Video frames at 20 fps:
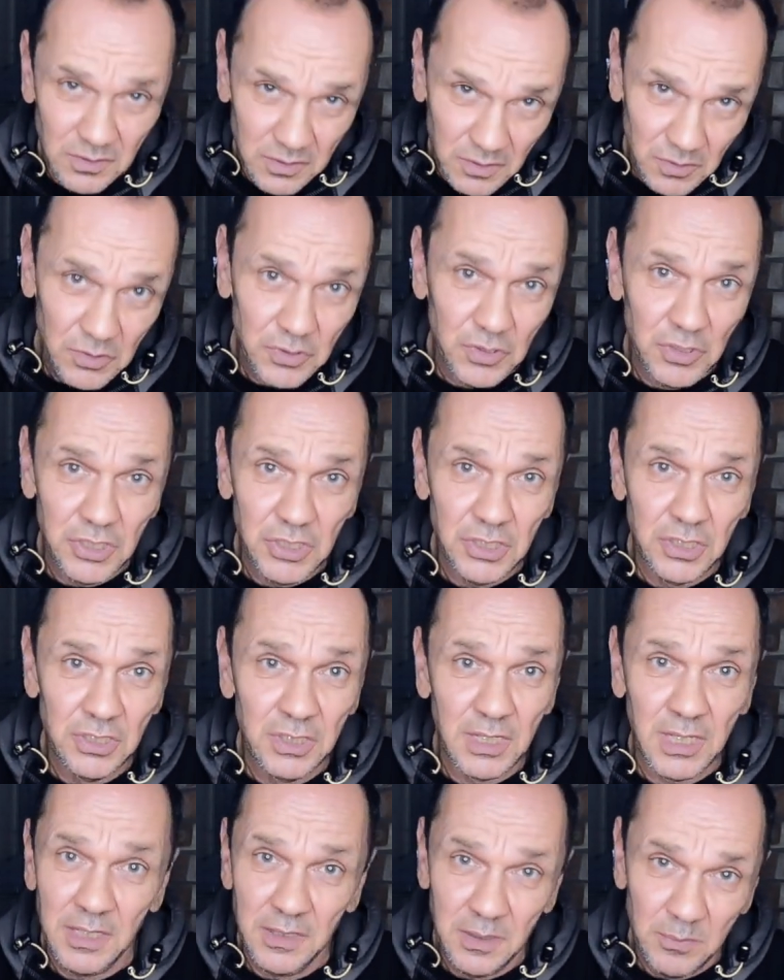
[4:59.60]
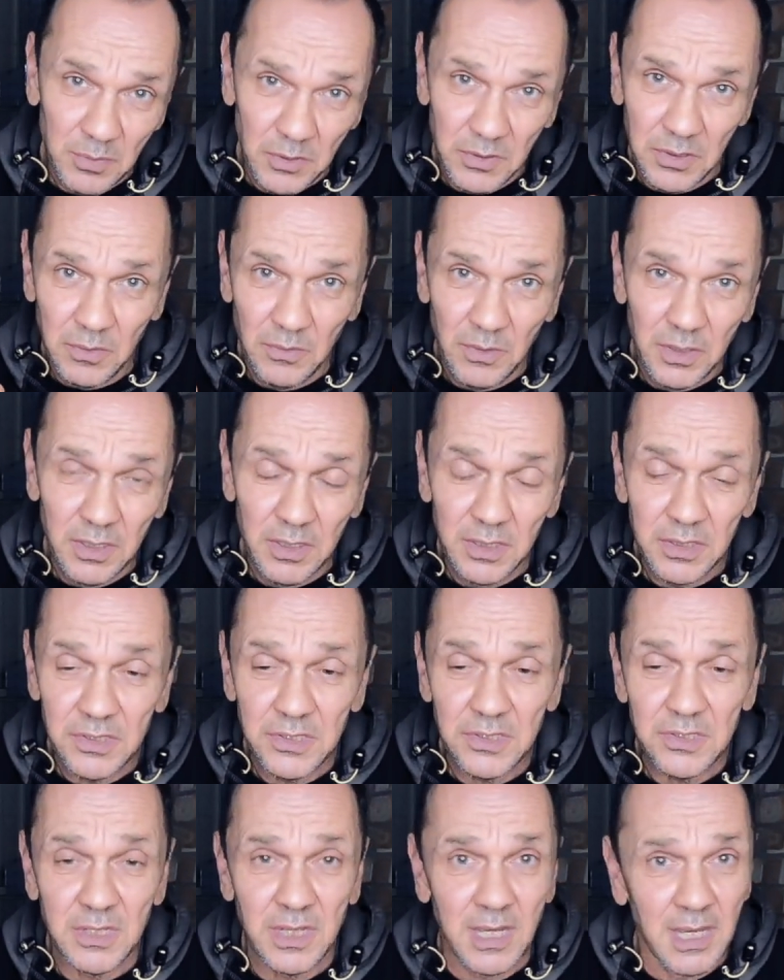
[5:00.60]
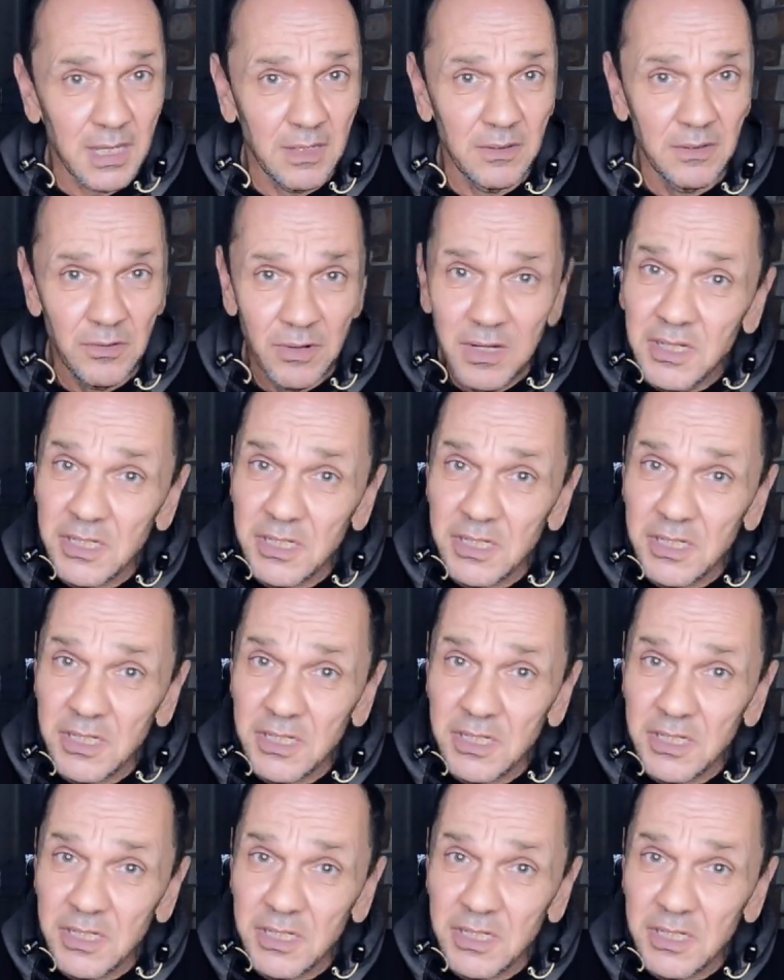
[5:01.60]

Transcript: nutrition, how the body works, how your